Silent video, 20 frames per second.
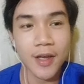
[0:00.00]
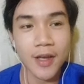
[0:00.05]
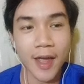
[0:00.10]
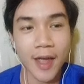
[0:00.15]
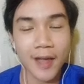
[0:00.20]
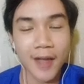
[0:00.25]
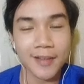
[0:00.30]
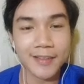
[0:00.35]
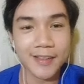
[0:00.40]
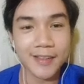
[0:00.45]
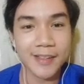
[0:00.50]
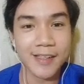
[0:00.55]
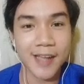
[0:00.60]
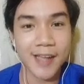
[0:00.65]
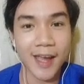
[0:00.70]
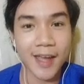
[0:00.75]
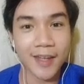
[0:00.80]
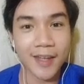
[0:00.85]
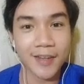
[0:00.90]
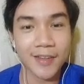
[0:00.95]
LE
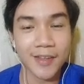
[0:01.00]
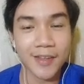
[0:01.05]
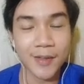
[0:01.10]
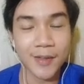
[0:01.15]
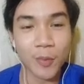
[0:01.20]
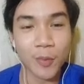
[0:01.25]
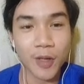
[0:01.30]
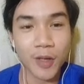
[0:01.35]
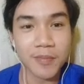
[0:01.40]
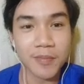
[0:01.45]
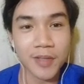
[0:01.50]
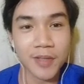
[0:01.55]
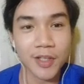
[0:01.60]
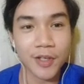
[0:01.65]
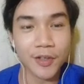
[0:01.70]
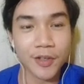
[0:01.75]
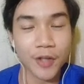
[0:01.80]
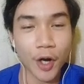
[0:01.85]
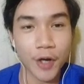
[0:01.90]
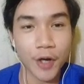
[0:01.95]
and the 1
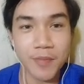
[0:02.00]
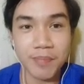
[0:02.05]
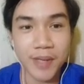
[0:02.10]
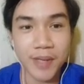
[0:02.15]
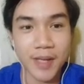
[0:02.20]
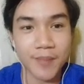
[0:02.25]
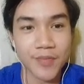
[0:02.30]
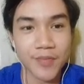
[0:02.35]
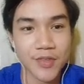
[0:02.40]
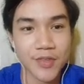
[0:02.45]
million RP.